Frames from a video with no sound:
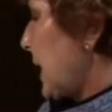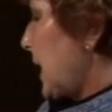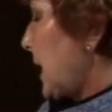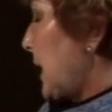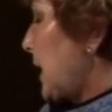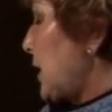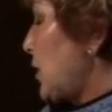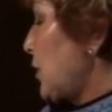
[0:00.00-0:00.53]

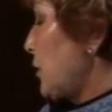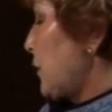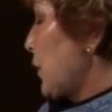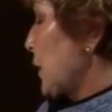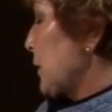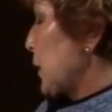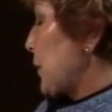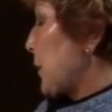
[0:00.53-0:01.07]
He knew
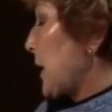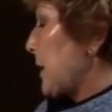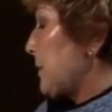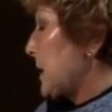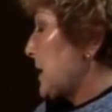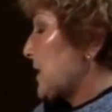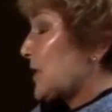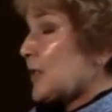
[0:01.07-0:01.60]
former Prime
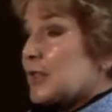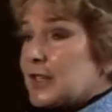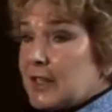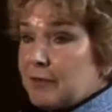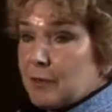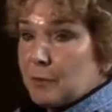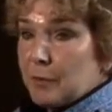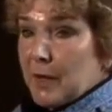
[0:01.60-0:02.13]
Minister
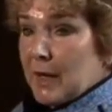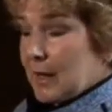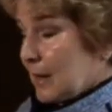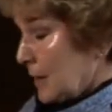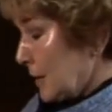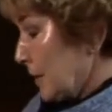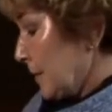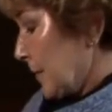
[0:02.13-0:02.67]

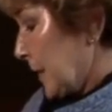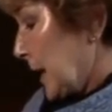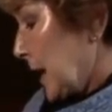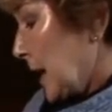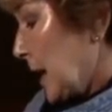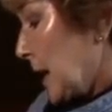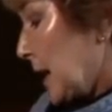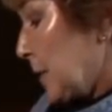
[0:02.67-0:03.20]
Diefenbaker.
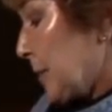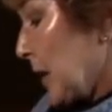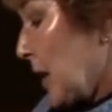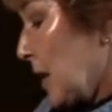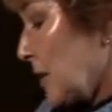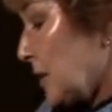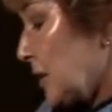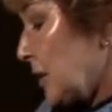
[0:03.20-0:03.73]
He
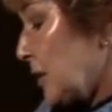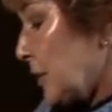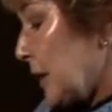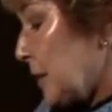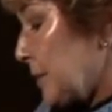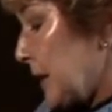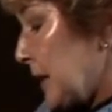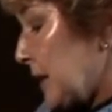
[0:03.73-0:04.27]
belonged to
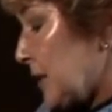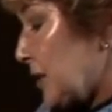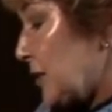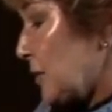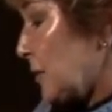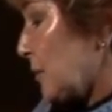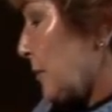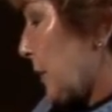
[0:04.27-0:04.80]
UNB
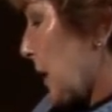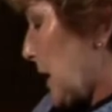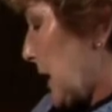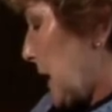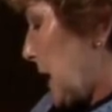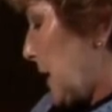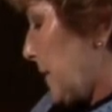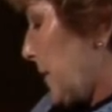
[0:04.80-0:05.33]
student
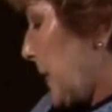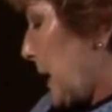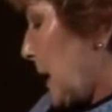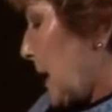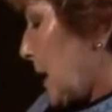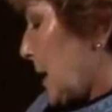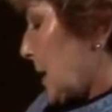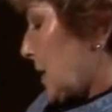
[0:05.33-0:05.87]
body.
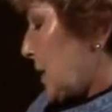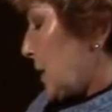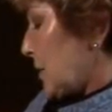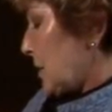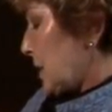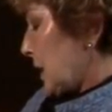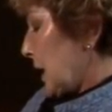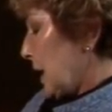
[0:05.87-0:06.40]

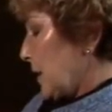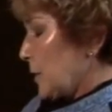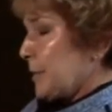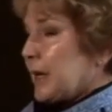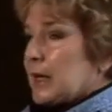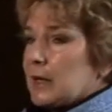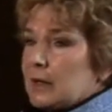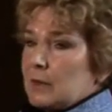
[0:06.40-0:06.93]
Student Heather
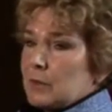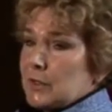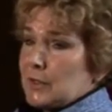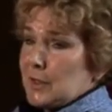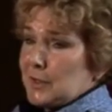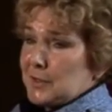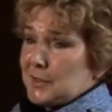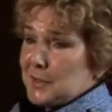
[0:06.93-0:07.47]
Baird was
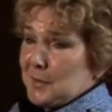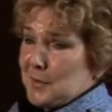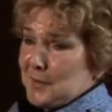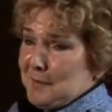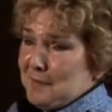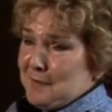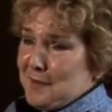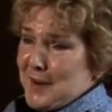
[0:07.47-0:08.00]
also a
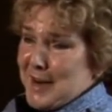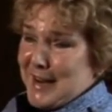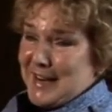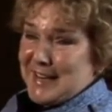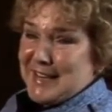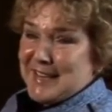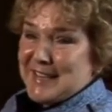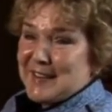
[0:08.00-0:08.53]
friend.